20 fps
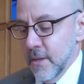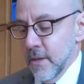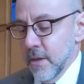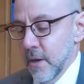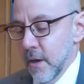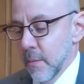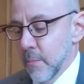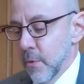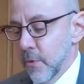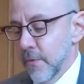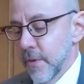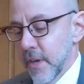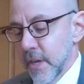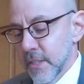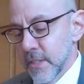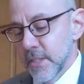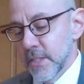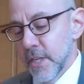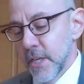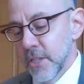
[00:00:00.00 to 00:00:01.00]
a movie
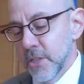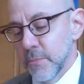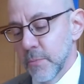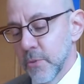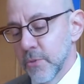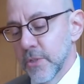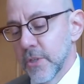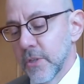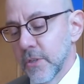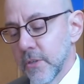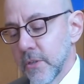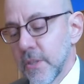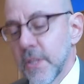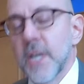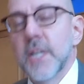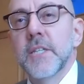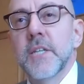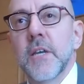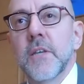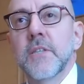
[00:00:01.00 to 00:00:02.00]
and stage musical
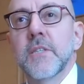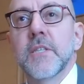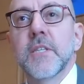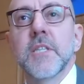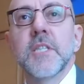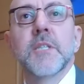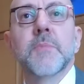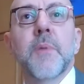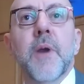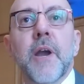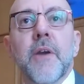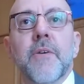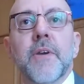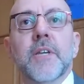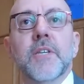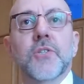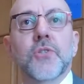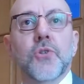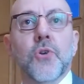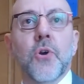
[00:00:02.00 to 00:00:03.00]
that tells the
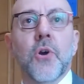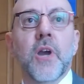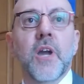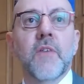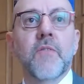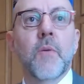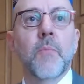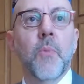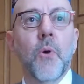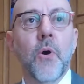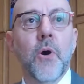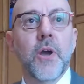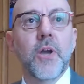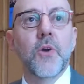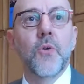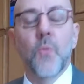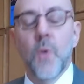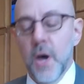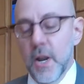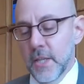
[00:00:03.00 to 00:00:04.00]
inspiring story of a boy
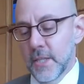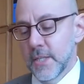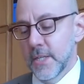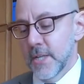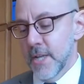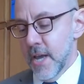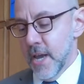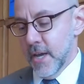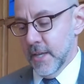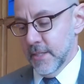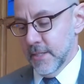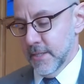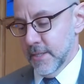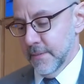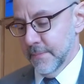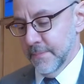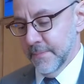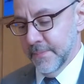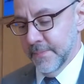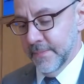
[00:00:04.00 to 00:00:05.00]
who wanted to dance.
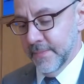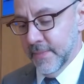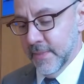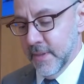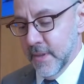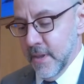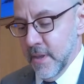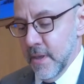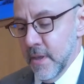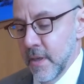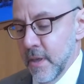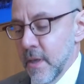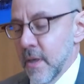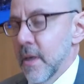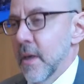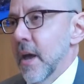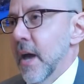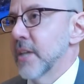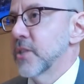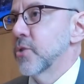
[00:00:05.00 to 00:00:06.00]

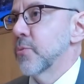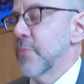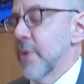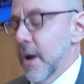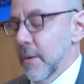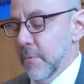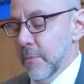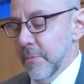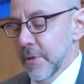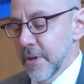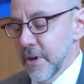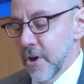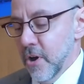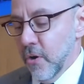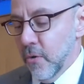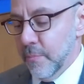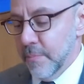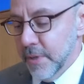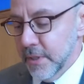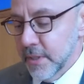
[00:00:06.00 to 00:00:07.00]
As you probably
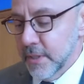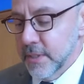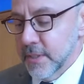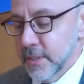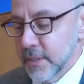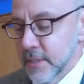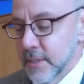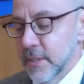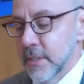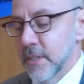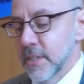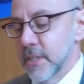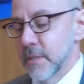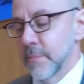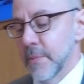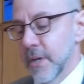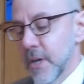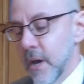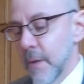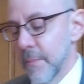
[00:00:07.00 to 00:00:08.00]
know, Billy succeeds in
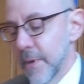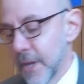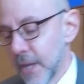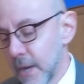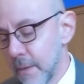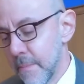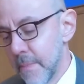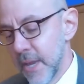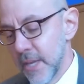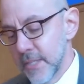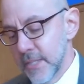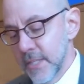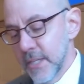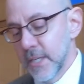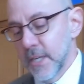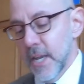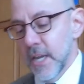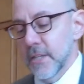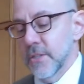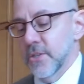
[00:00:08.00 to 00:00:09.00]
becoming an amazing
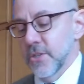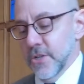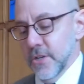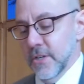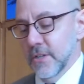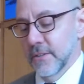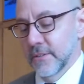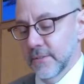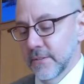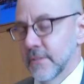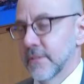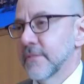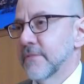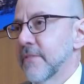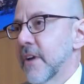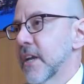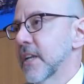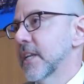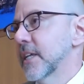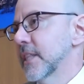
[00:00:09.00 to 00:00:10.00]
dancer,
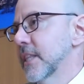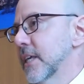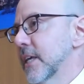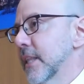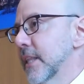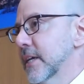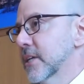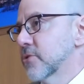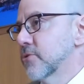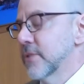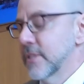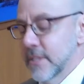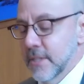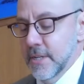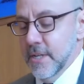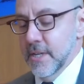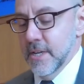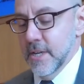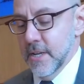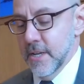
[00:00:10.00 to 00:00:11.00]
finding the
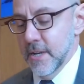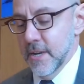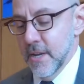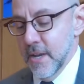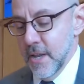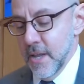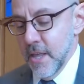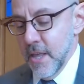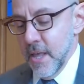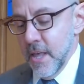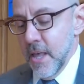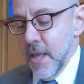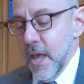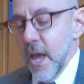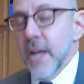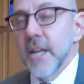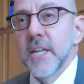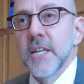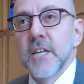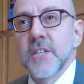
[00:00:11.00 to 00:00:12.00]
electricity in it,
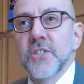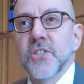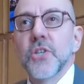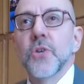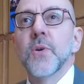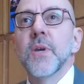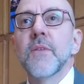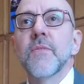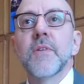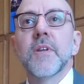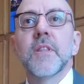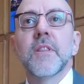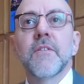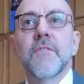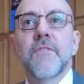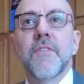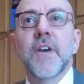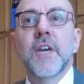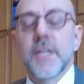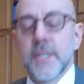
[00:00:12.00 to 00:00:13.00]
and he does so even in the
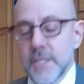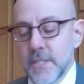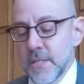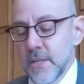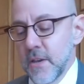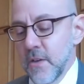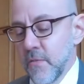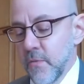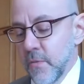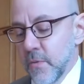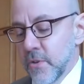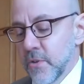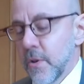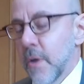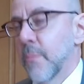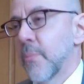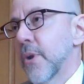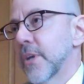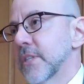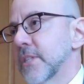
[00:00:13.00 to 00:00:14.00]
face of
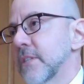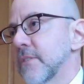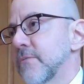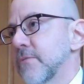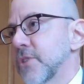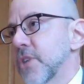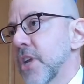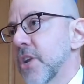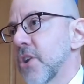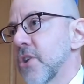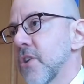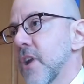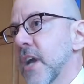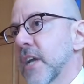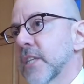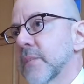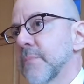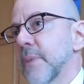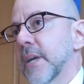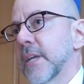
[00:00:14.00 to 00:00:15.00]
oppressive gender
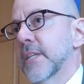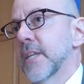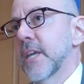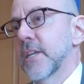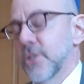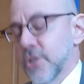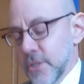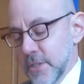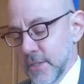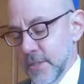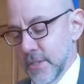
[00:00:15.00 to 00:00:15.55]
expectations.